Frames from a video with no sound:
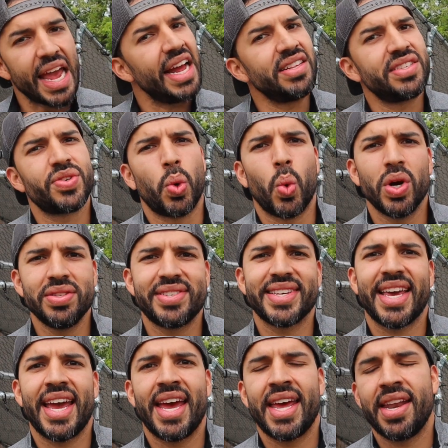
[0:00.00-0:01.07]
And so once
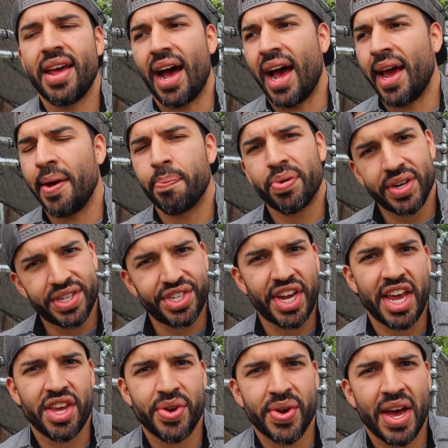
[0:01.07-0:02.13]
again, I
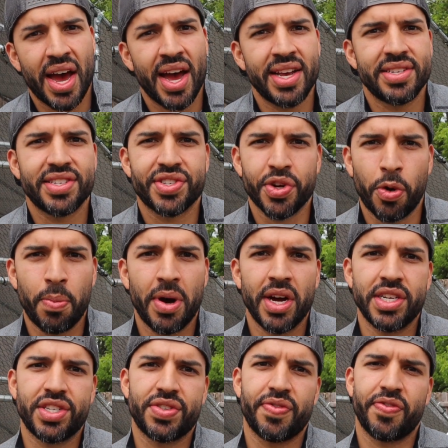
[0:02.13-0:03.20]
appreciate you guys so
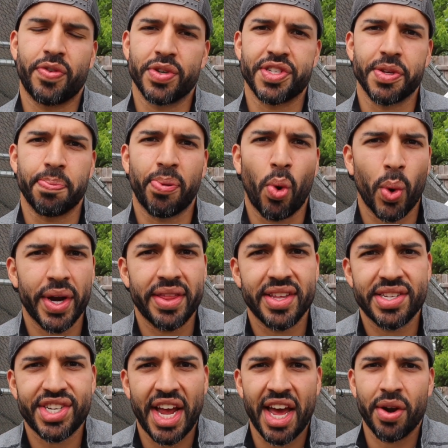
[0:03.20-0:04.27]
much for supporting
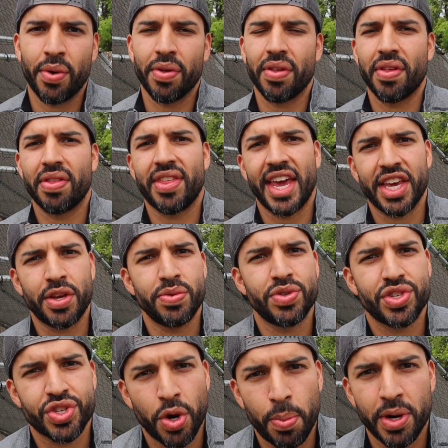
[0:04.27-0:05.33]
the channel. Thank you
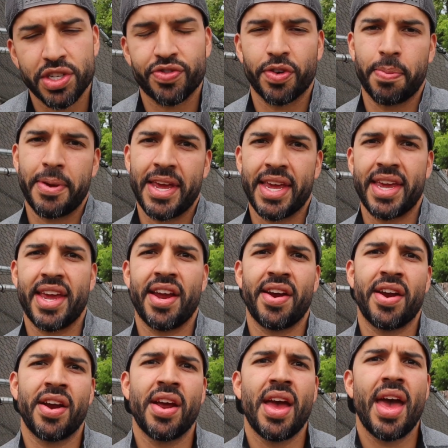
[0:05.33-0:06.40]
so much for being
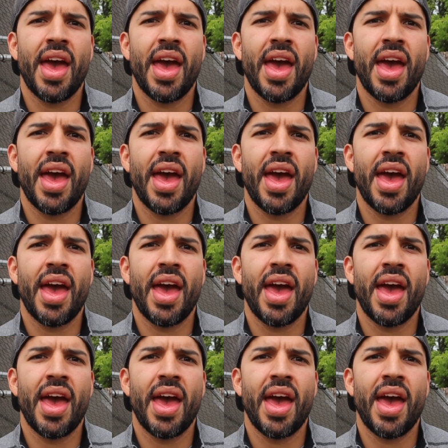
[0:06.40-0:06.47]
here.